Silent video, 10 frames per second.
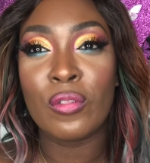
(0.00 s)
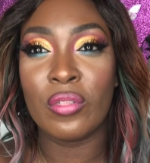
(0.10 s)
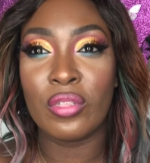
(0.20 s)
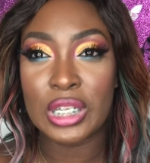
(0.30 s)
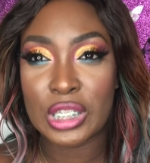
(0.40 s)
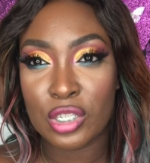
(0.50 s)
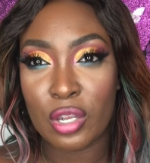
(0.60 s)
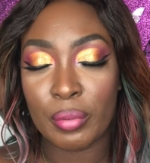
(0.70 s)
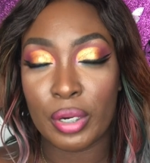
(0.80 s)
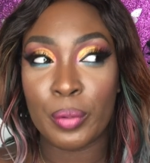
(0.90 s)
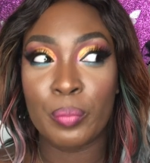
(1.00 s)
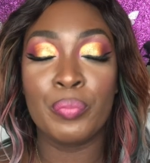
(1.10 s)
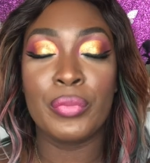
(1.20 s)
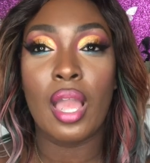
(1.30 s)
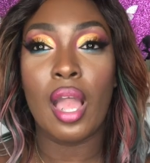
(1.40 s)
this summer?
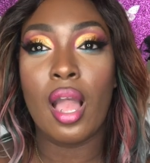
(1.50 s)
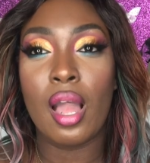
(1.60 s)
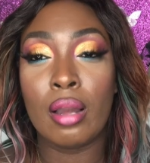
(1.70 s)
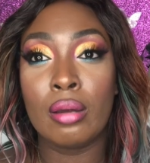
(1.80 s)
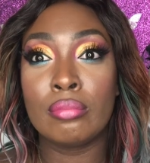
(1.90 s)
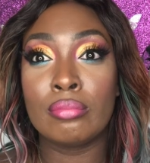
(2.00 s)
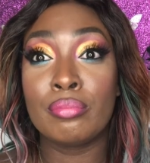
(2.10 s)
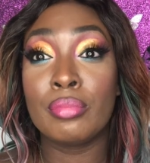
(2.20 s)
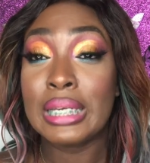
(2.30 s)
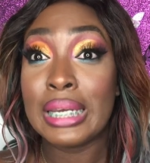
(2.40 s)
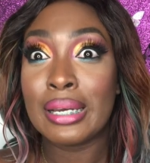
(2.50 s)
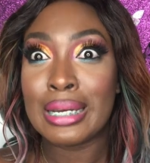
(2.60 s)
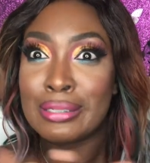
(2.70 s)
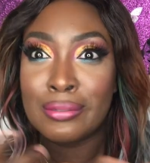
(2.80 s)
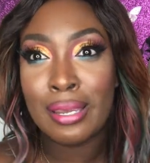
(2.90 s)
But yeah,
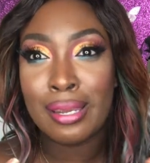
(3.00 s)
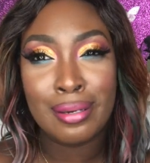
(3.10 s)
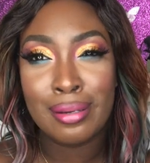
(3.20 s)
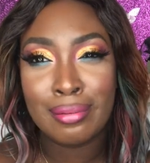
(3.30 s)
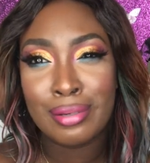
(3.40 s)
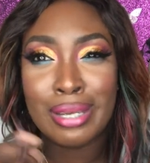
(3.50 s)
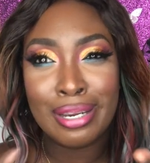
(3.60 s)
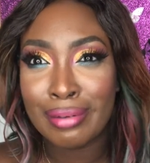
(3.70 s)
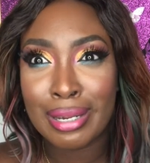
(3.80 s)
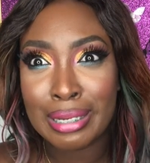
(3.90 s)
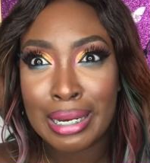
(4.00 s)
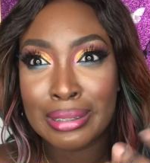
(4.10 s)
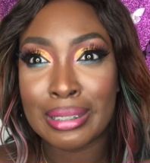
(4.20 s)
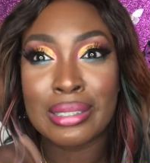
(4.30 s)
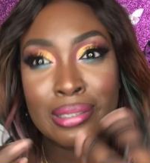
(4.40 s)
as you can realize,
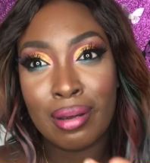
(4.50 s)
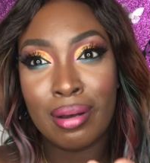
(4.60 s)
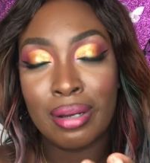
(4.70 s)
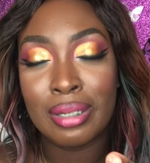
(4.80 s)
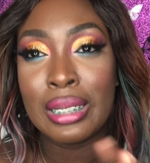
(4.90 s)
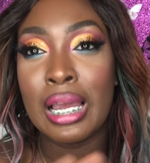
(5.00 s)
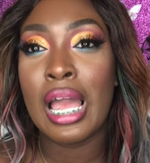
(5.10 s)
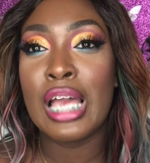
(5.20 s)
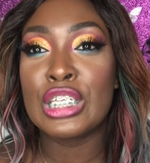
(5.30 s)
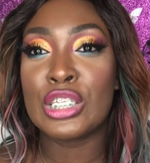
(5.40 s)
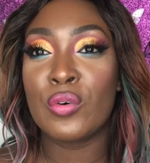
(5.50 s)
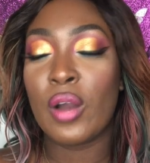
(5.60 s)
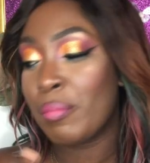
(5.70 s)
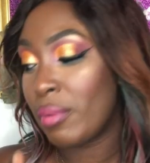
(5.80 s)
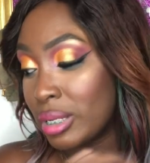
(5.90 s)
it's a haul. So I
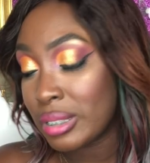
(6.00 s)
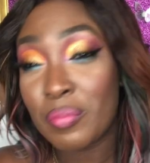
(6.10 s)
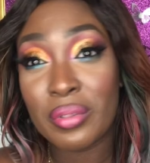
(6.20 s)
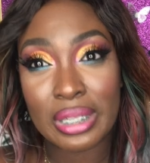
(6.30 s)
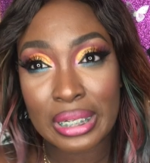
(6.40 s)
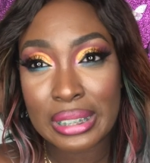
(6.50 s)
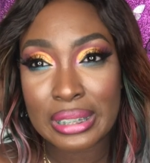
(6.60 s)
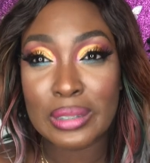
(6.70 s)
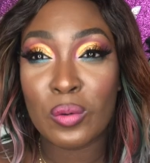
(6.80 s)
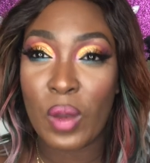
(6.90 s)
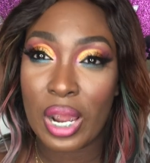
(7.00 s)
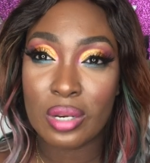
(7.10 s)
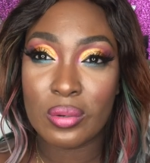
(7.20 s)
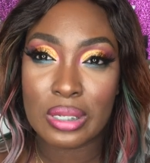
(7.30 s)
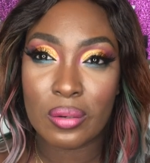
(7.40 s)
bought some things while I
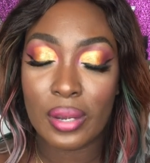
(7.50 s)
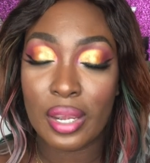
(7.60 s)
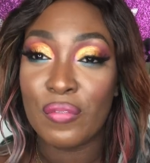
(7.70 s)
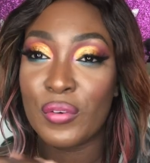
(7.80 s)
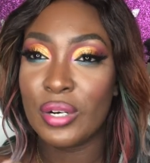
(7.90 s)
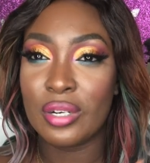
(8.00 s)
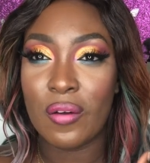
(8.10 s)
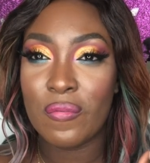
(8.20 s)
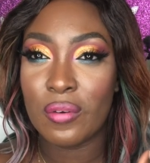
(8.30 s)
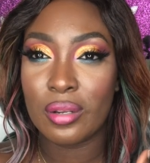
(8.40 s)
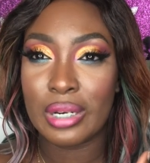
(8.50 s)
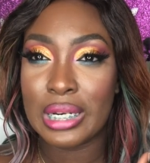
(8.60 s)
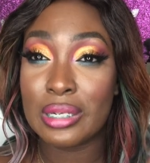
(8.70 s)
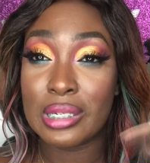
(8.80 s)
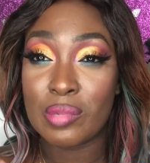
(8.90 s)
was away. If you're not
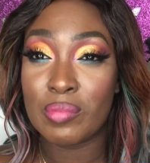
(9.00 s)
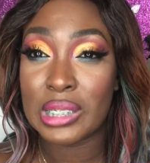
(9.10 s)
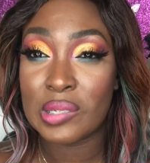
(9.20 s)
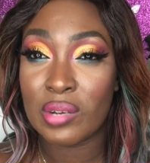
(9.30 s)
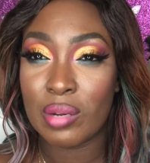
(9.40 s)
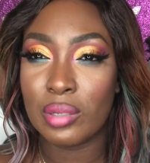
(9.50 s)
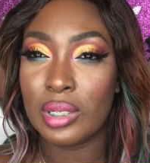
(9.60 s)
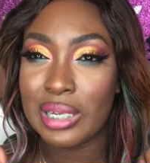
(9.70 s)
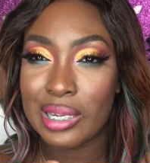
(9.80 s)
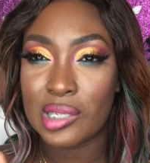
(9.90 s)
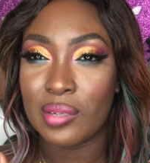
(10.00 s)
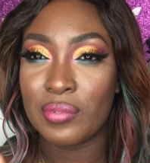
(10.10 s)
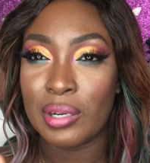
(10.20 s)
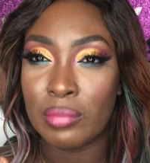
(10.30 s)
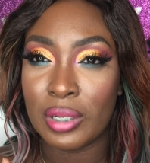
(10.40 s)
following the Smith's family, that's the
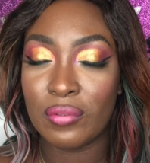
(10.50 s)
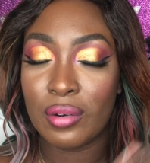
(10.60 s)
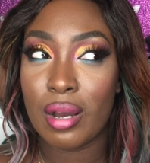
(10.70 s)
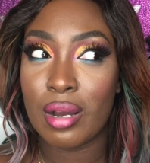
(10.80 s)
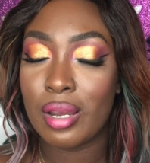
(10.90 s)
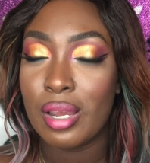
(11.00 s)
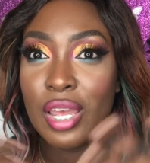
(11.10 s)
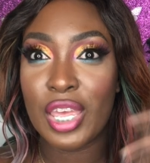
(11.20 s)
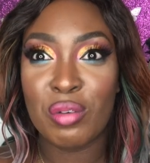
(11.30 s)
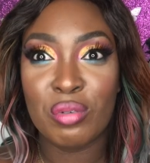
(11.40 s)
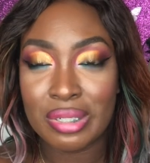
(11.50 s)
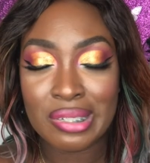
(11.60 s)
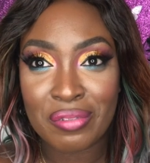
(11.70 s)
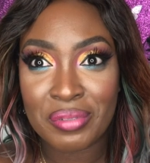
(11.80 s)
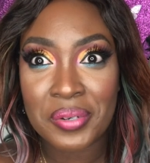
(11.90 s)
family vlog, you wouldn't
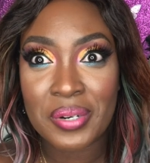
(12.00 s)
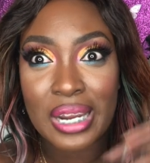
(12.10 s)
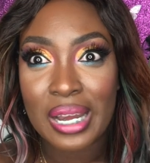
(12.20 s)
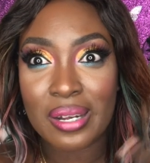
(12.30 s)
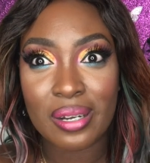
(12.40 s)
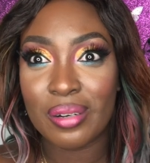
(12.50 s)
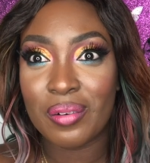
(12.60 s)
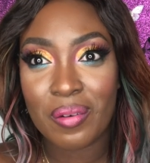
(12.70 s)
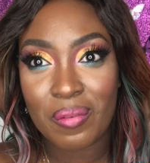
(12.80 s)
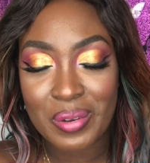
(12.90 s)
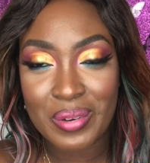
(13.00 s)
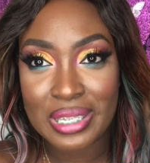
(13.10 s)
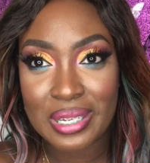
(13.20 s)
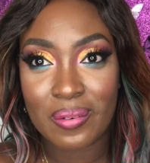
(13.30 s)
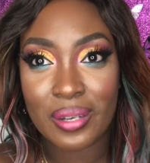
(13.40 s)
have known that we
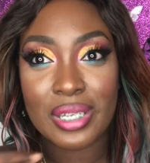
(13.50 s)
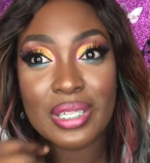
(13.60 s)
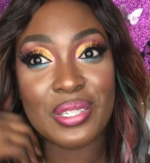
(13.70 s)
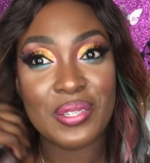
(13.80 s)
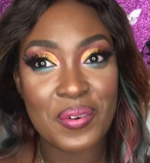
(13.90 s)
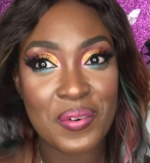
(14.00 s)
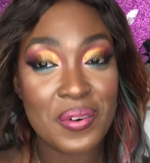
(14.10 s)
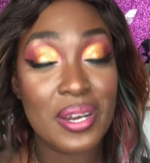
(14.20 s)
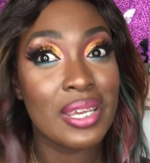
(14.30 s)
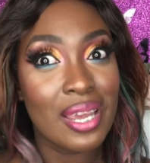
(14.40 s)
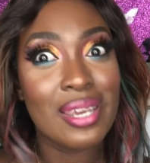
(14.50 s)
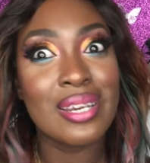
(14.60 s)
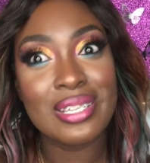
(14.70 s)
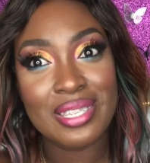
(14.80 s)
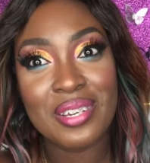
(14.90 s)
went away. So yeah, you
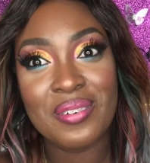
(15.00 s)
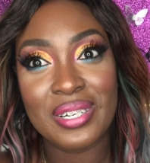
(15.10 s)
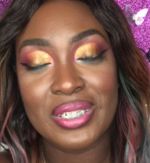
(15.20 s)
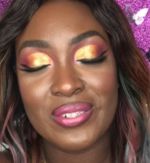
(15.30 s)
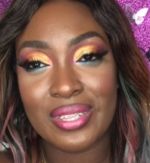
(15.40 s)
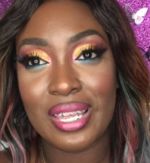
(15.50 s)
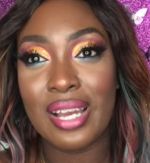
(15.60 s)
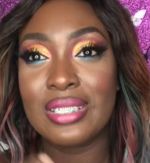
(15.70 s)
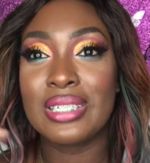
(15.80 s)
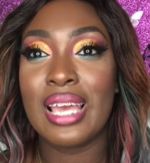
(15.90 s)
need to go and do that.